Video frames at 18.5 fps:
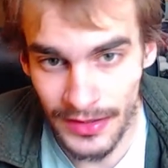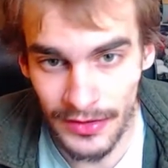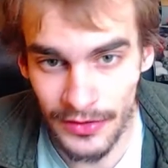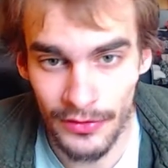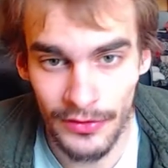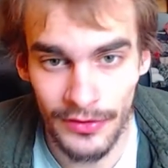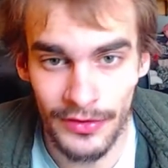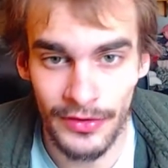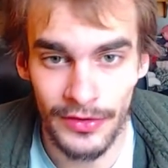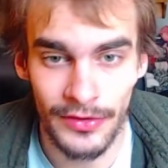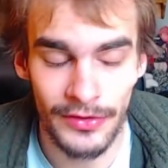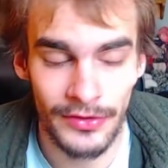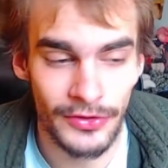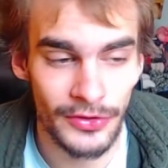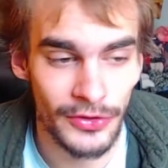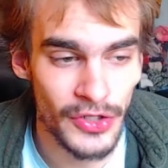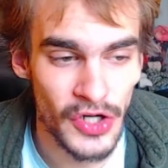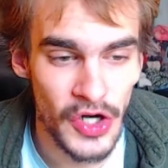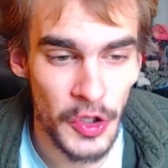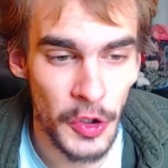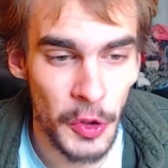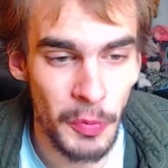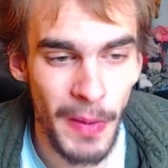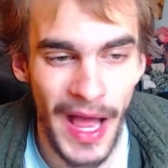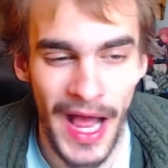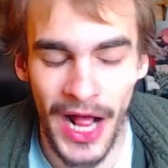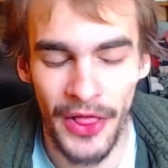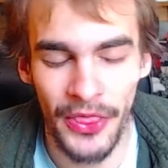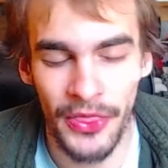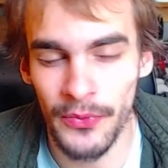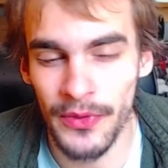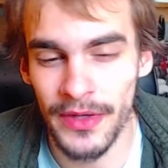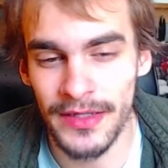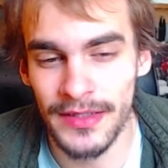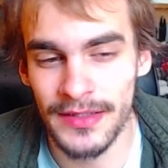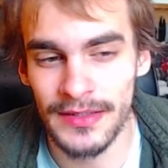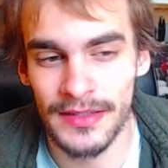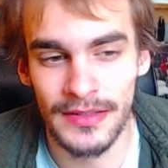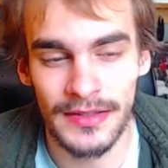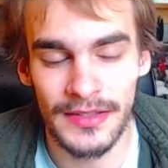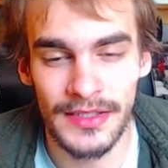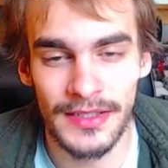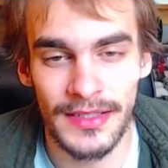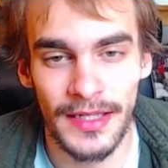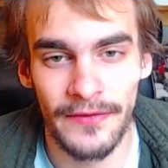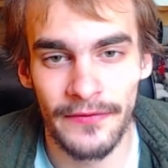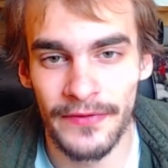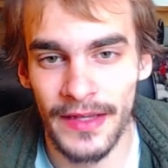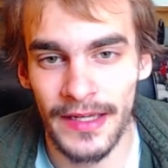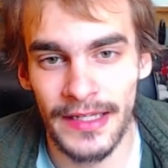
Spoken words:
or your neural pathways and the stuff that